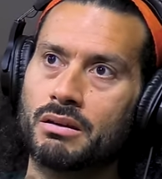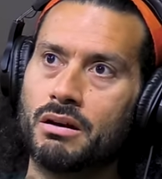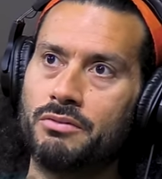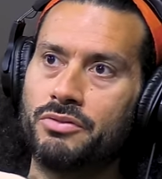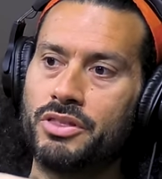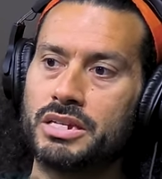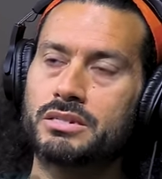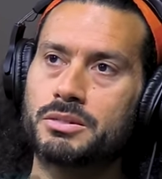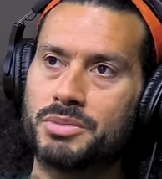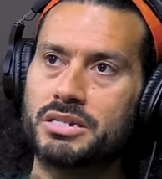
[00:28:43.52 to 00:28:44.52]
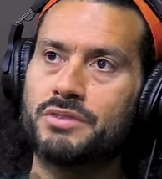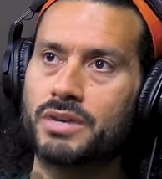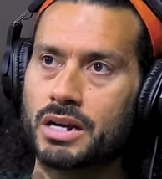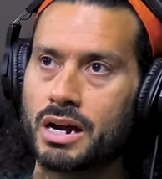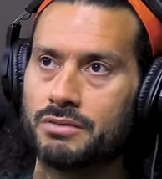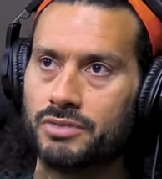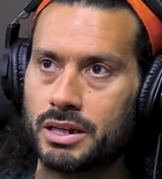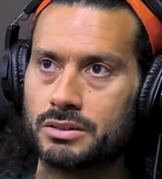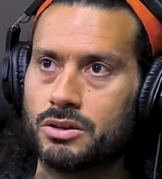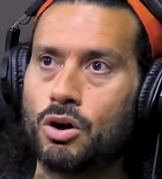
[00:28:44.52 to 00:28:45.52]
of this specific
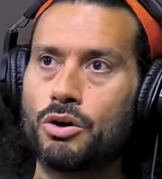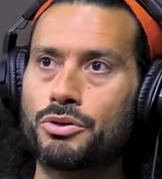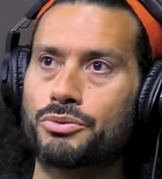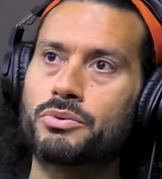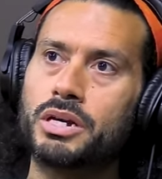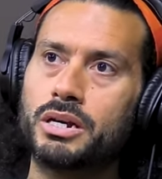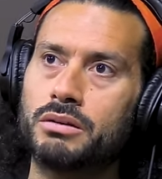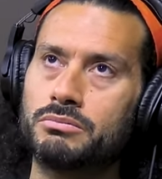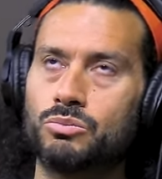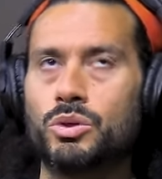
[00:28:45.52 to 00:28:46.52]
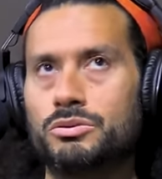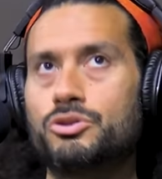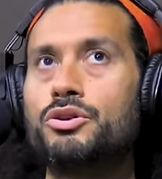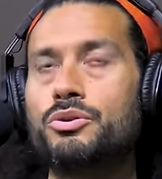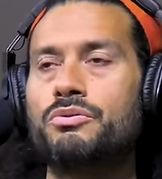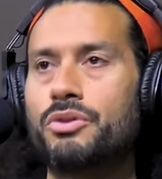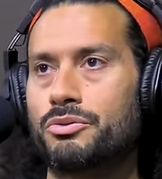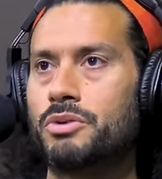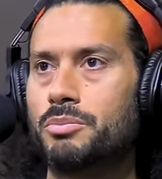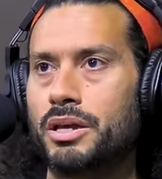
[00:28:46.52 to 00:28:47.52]
conflict, all three, well, two of the
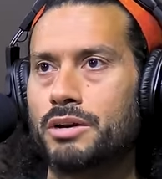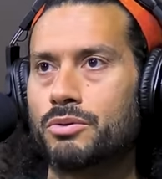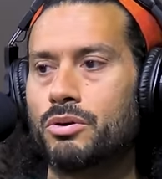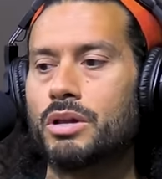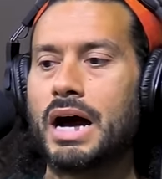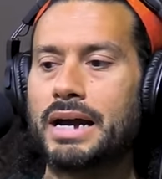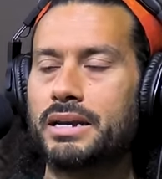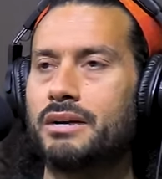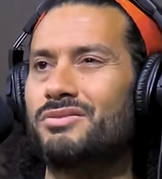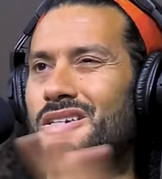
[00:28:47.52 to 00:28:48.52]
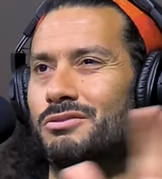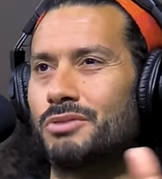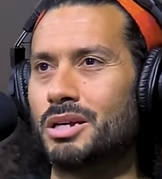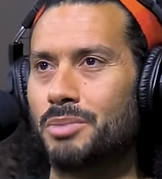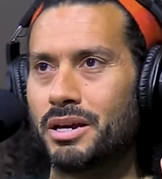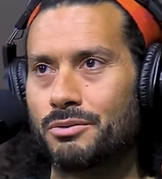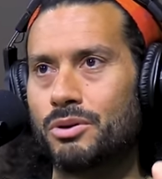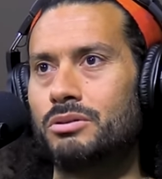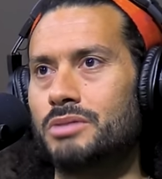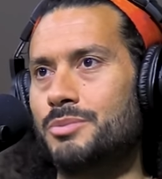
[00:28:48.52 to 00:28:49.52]
three play a role. IDF doesn't really play a
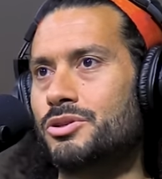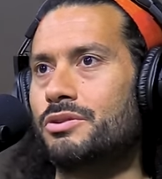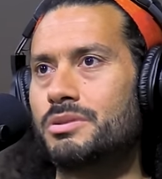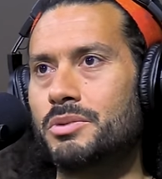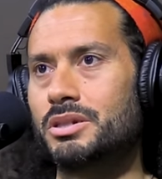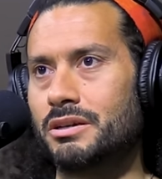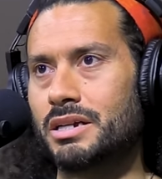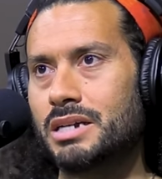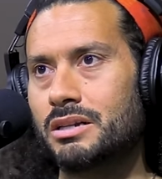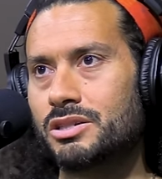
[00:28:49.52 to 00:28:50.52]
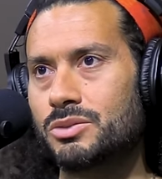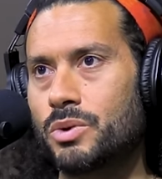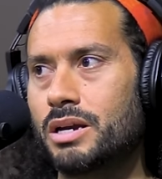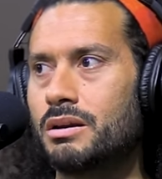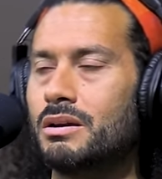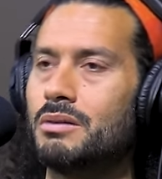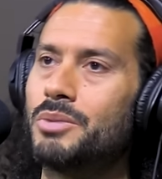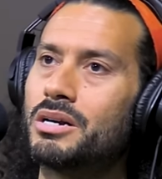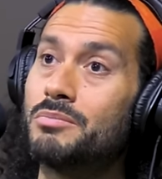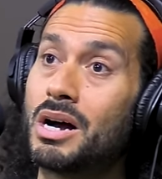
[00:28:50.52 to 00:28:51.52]
role. I'm sure there's a military intelligence wing,
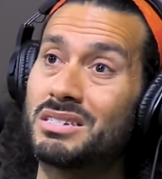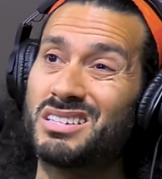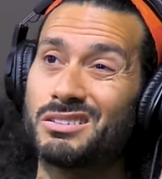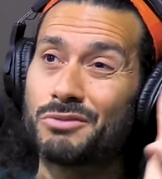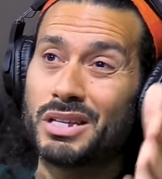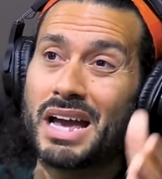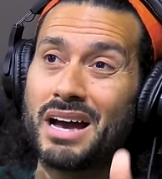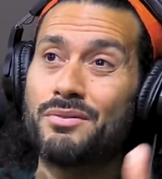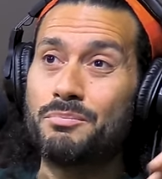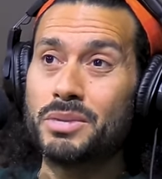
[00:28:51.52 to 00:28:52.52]
but Hamas doesn't really have a